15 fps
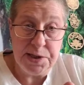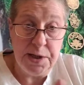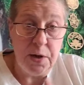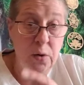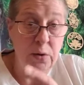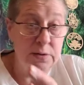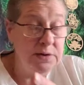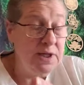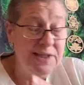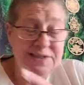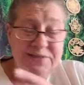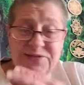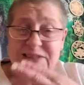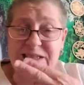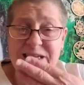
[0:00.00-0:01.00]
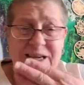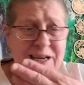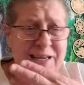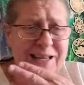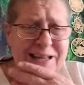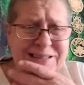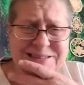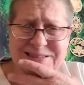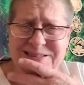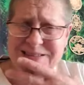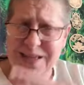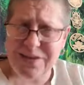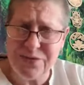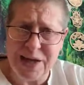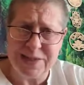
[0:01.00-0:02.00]
And or not even he. I can't
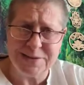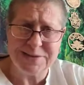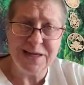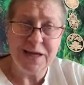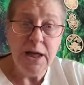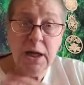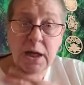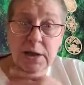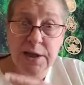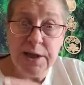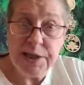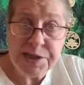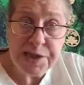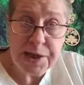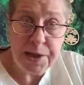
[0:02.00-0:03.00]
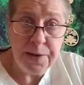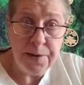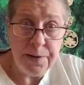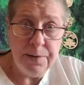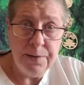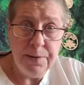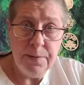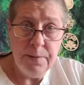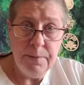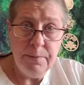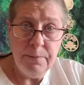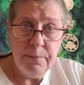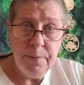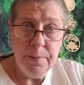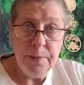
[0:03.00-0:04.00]
say that. Listen.
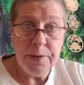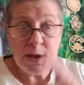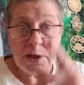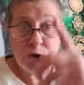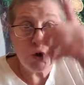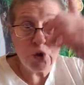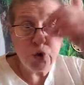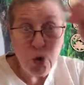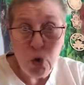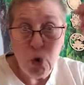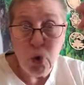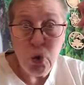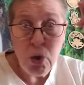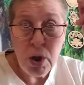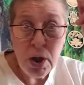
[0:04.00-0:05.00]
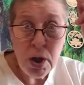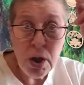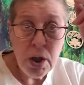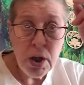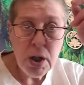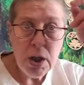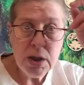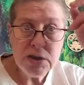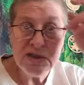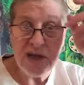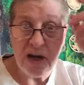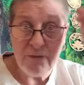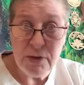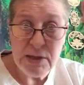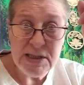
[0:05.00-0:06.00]
The true
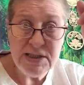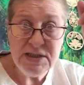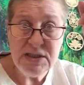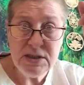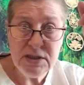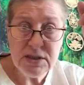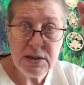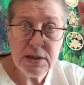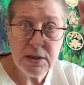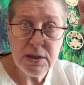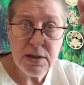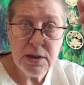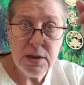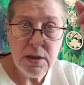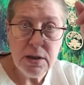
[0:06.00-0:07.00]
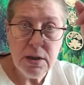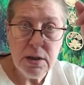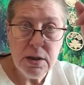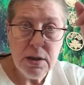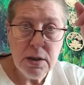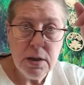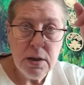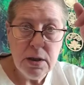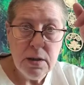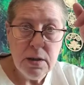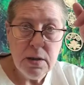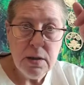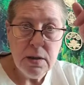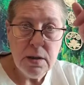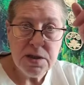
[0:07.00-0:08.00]
governance
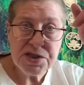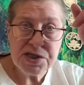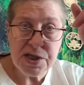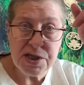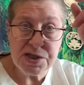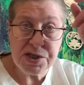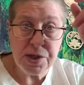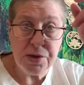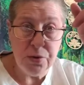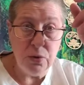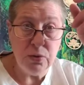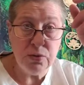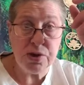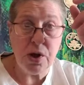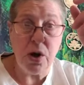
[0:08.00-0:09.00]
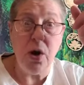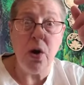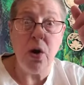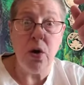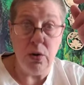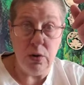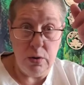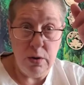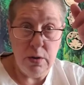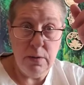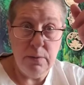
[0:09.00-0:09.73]
sees and knows all.